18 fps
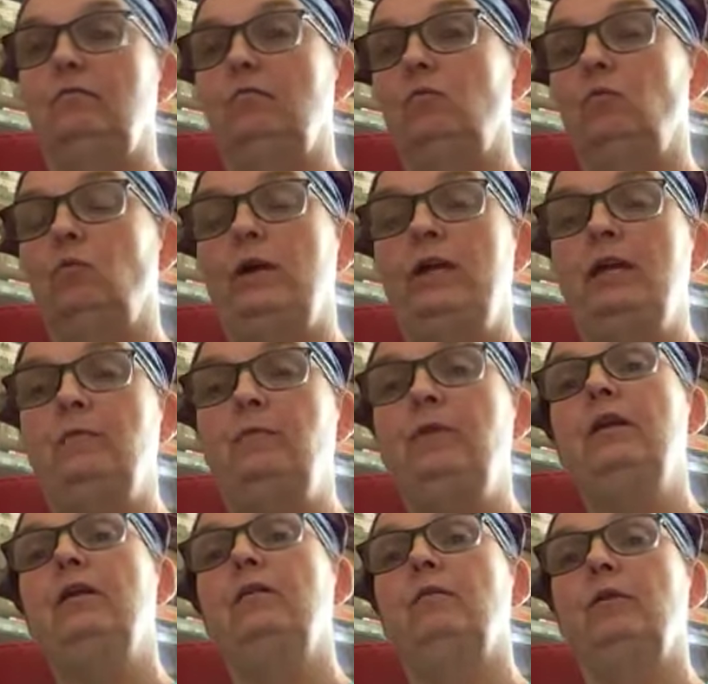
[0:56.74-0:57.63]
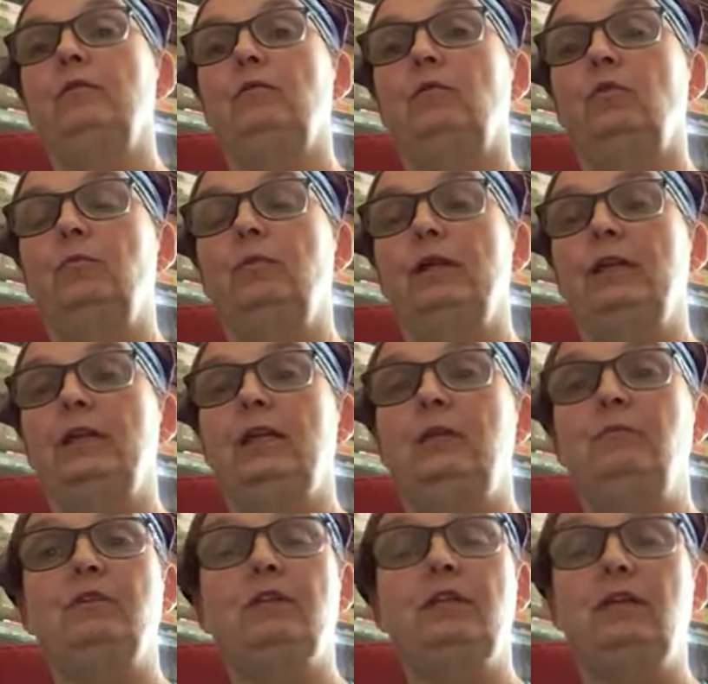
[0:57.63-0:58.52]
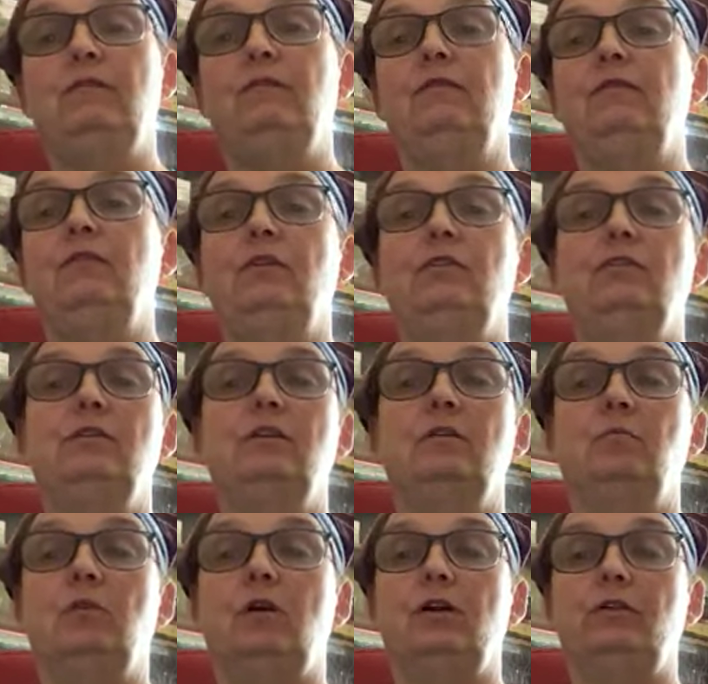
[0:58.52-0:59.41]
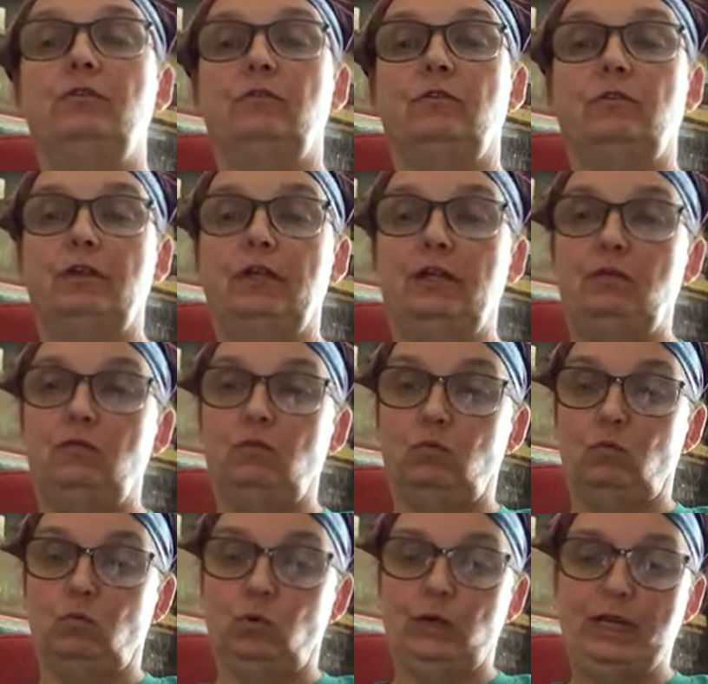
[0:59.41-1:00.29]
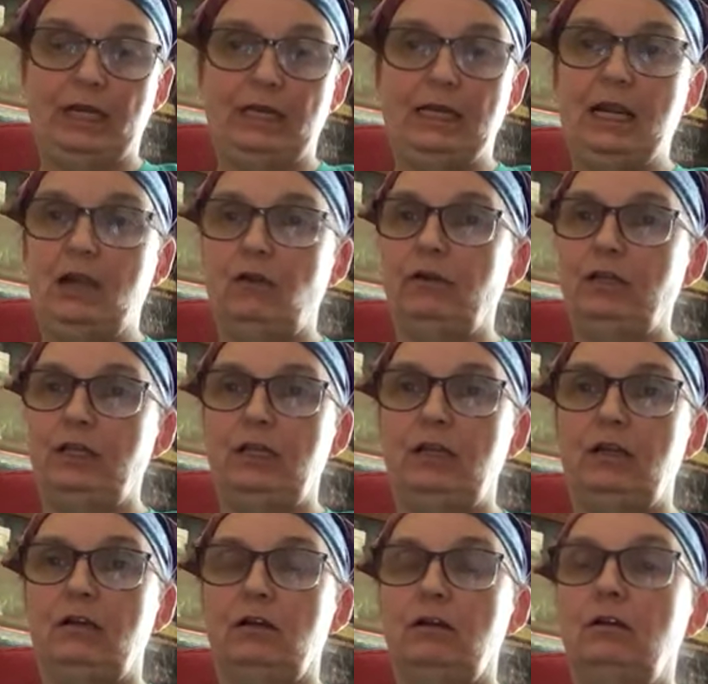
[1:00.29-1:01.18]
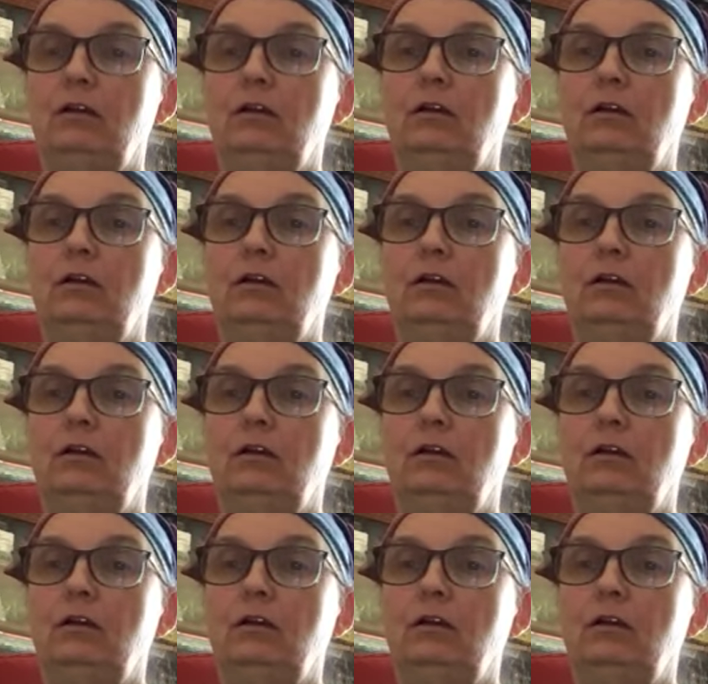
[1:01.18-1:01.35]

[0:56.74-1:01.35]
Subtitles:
way up here with role-playing games, even if you're using a module, and way down here